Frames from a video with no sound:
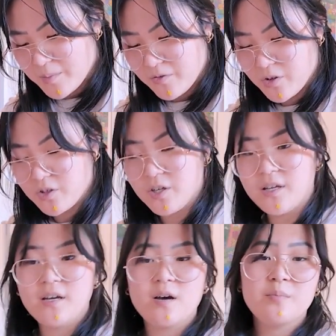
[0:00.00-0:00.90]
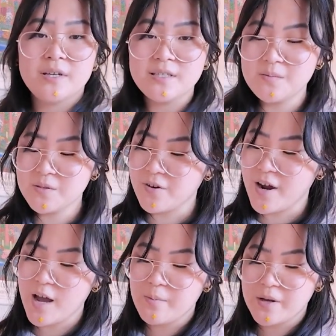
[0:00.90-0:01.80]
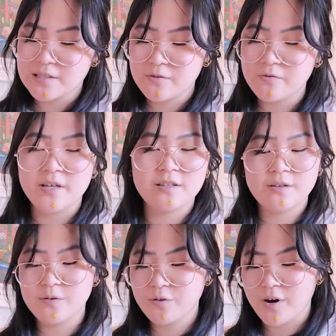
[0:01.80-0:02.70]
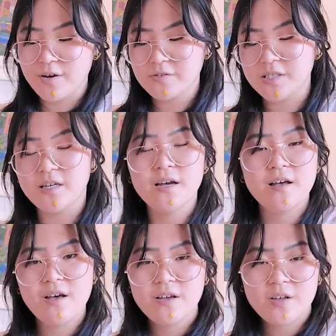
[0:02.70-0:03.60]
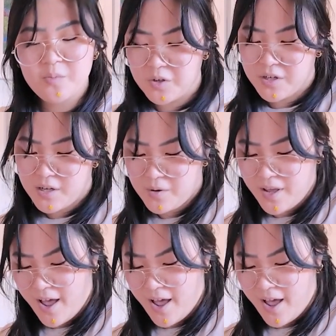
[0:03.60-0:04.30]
If you're new here, please subscribe. It's a fun little crafty community we